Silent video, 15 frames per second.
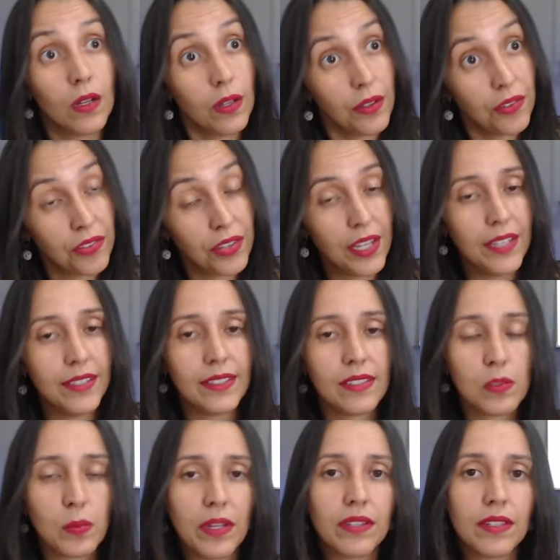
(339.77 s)
Then
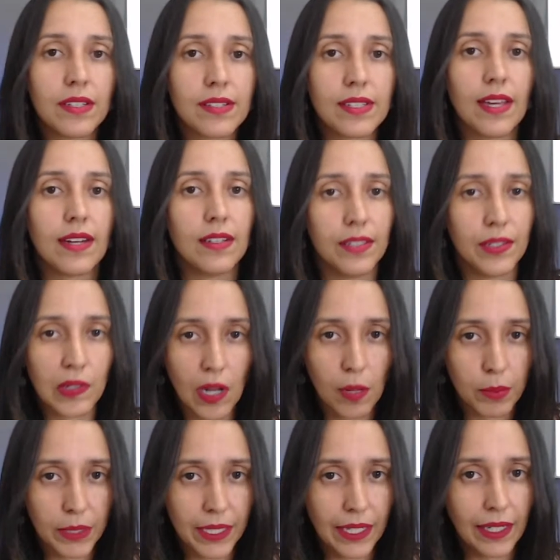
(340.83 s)
that's when things get a little
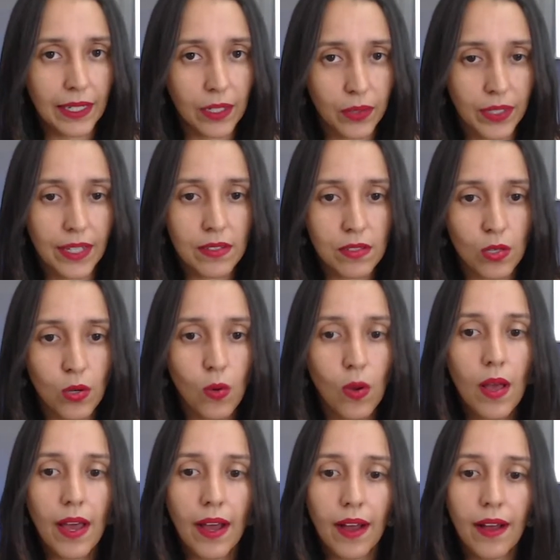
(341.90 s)
complicated, okay? So
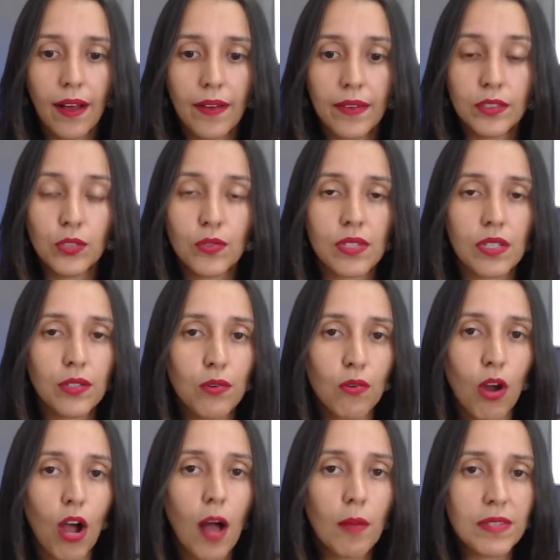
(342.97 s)
use a little
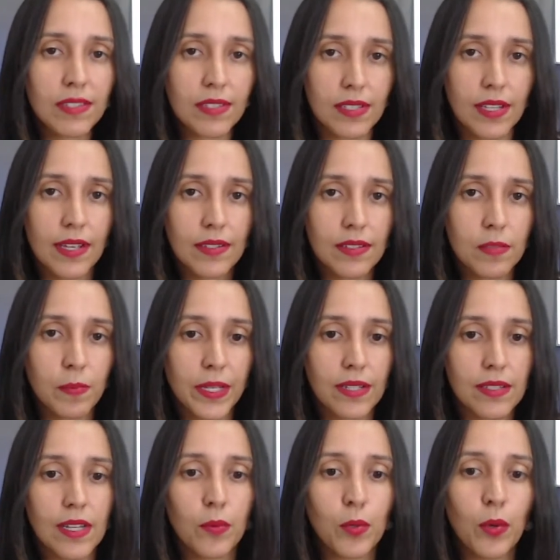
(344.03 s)
common sense, because
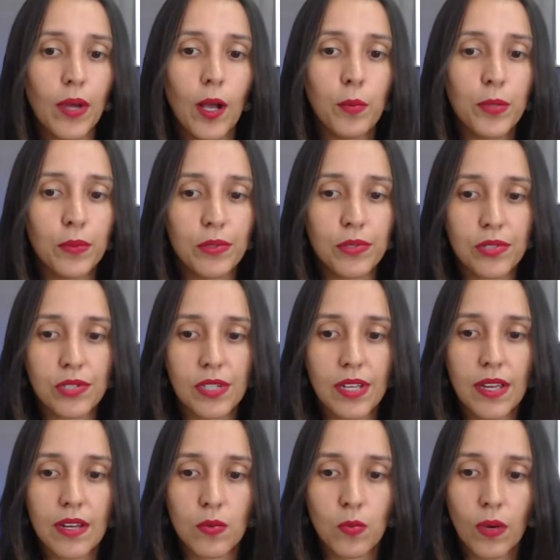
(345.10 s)
that will help you
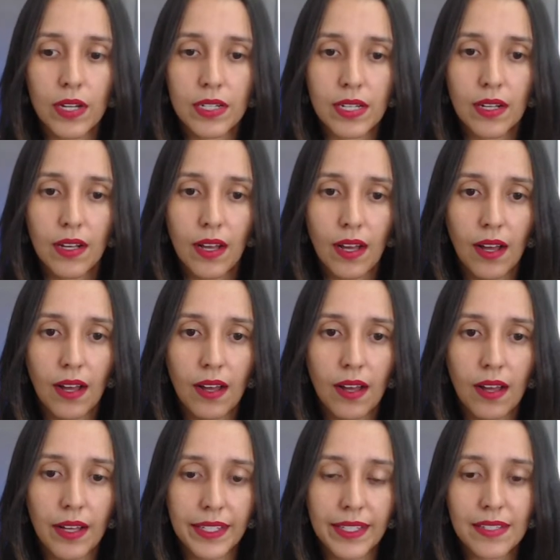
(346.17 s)
understand what
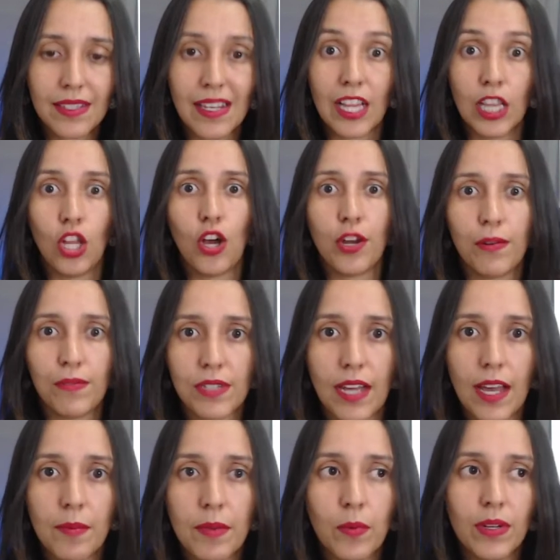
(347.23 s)
is a lot of
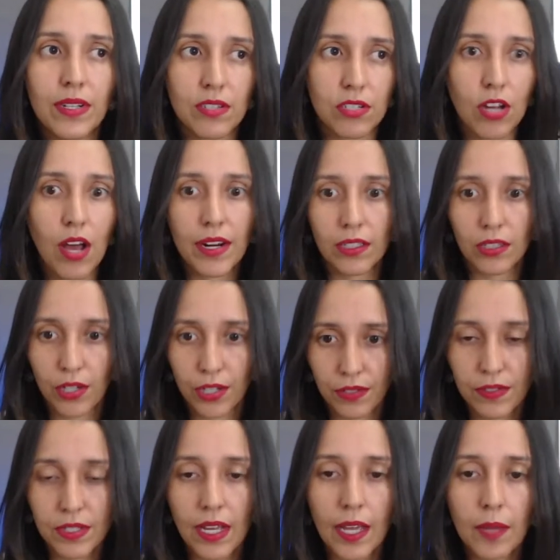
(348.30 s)
time and what is not a lot of
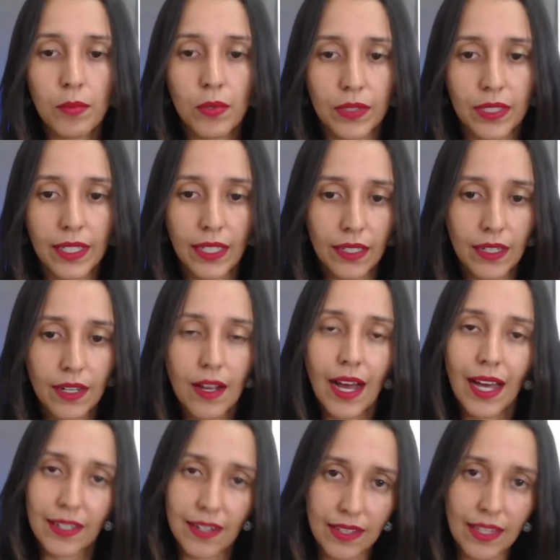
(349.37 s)
time, okay?
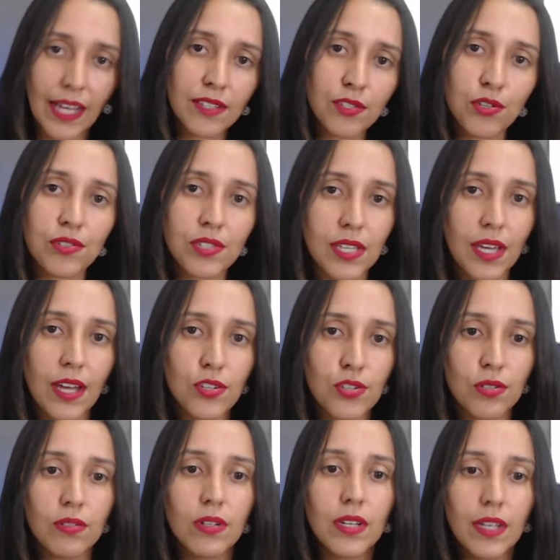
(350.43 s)
Analyze your
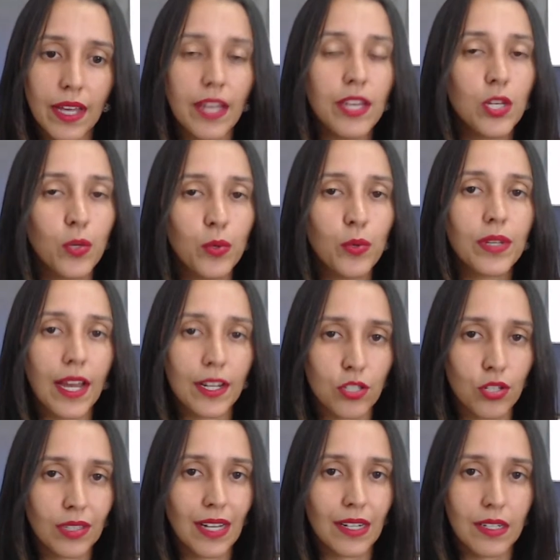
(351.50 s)
schedule and you will get to
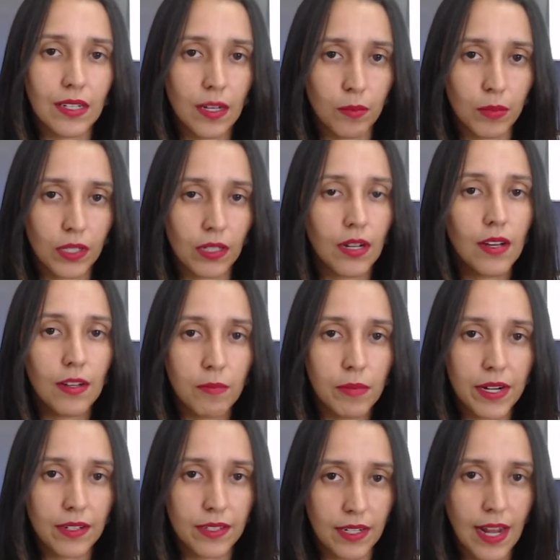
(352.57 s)
that number
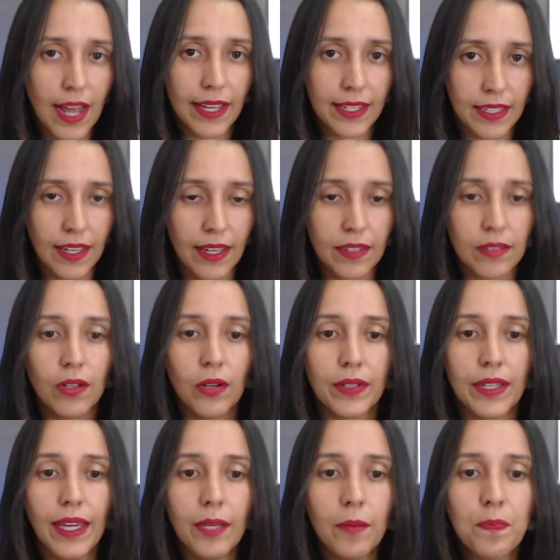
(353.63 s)
better than I can,
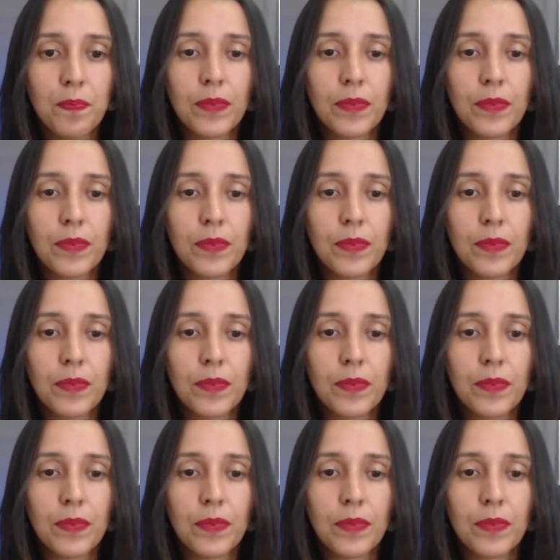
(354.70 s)
okay?